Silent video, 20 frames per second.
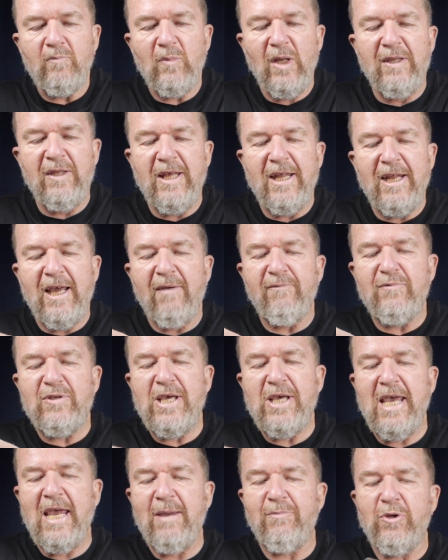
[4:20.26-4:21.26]
that I've
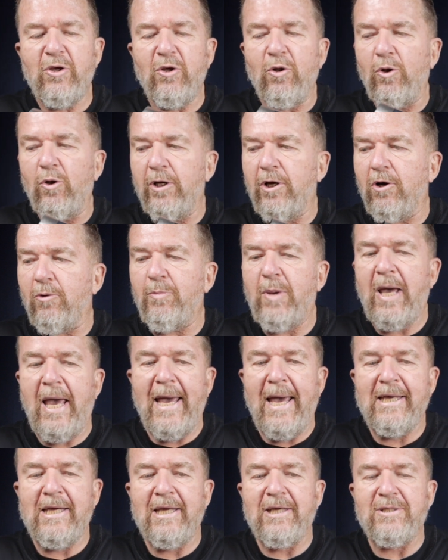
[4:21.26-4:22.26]
taped clear
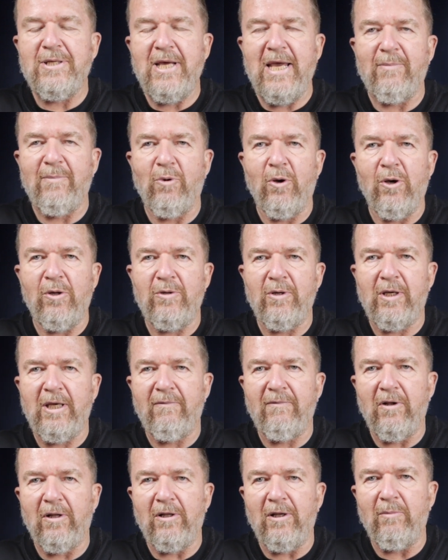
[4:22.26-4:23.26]
packing tape on to
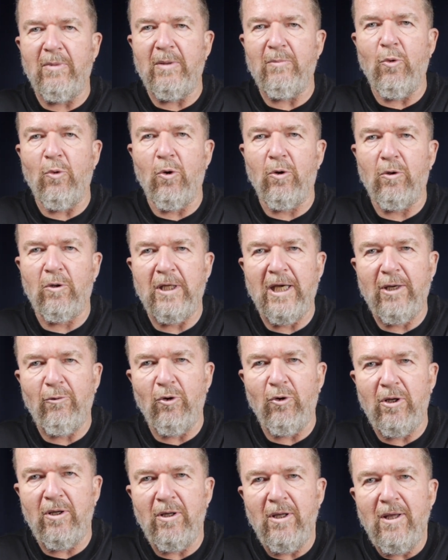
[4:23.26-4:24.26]
give it a little bit more
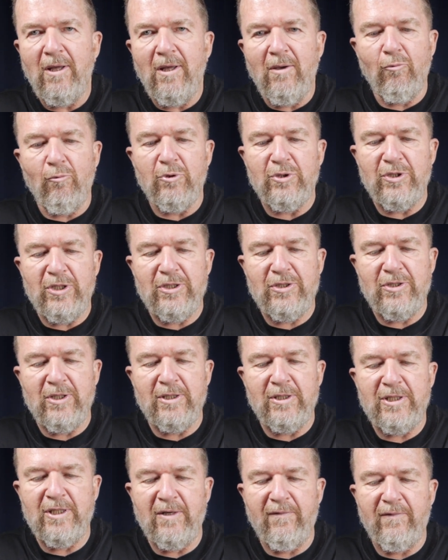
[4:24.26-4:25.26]
liquid
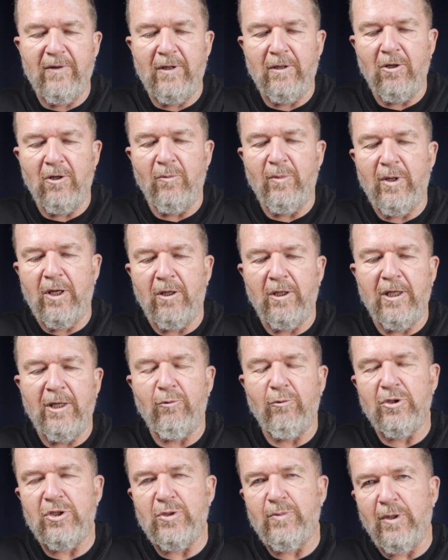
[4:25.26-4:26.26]
resistance if a little bit of
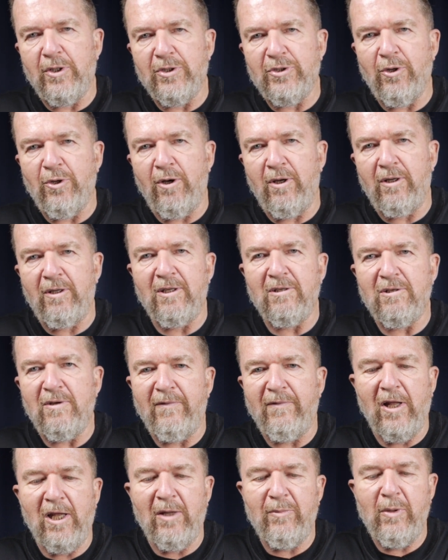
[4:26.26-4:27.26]
liquid spills on it in the
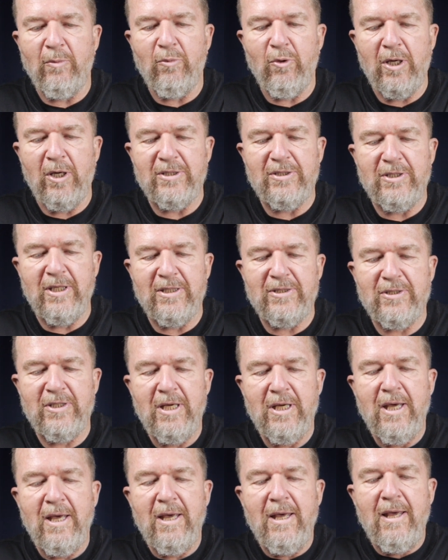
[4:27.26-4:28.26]
developing process.
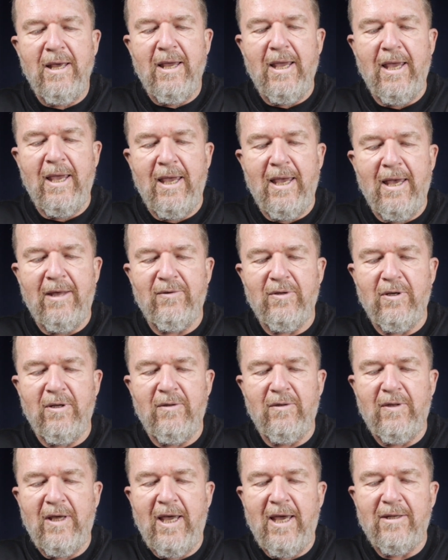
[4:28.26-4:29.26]
And
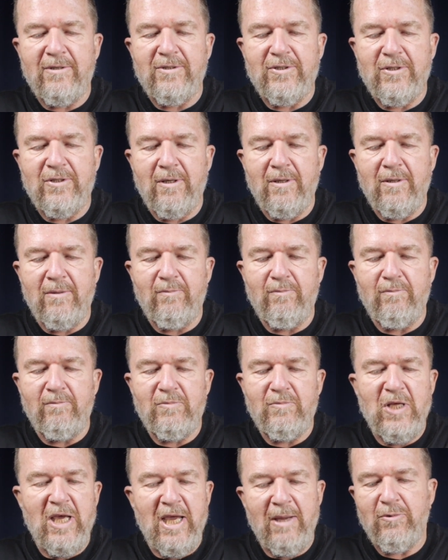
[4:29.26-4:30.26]
uh, that's uh,
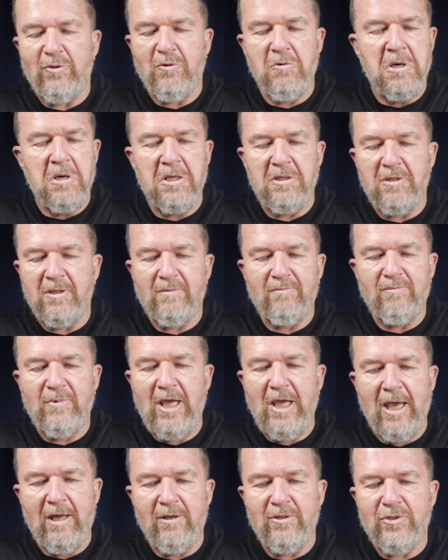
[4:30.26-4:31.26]
taped around the
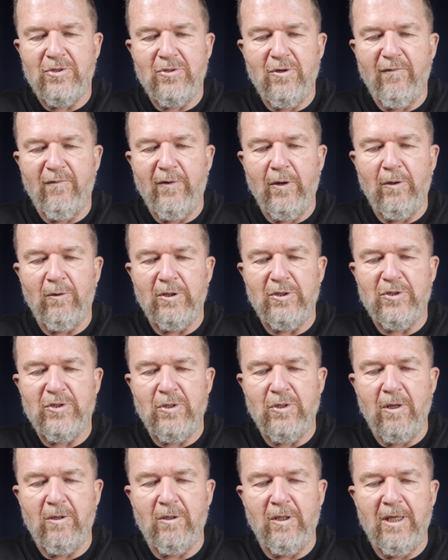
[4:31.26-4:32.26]
canister fairly
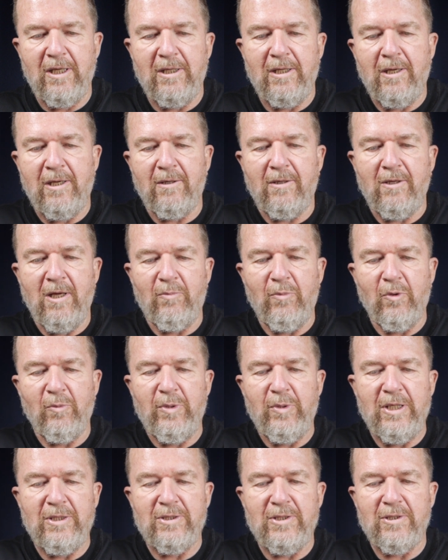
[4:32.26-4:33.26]
snugly and then a couple
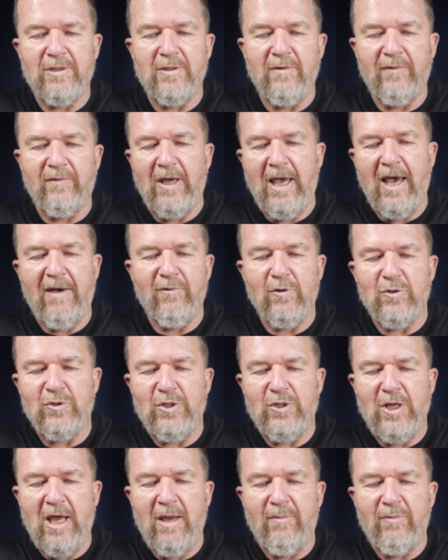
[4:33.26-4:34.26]
pieces of
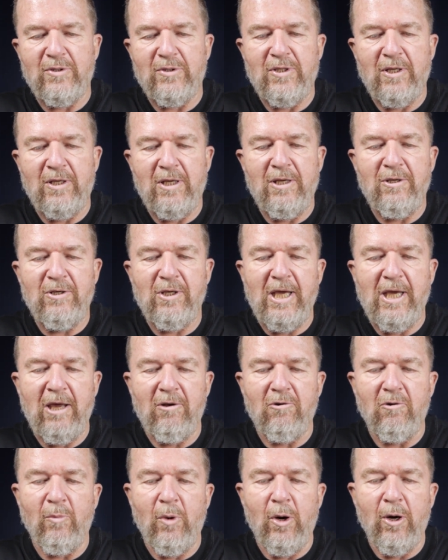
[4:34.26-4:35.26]
gaffer's tape as an
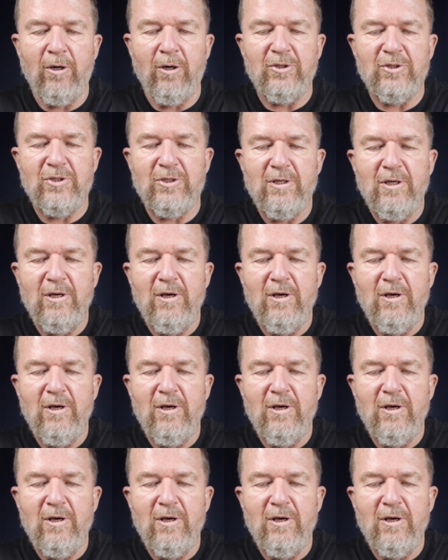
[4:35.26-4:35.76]
indicator marks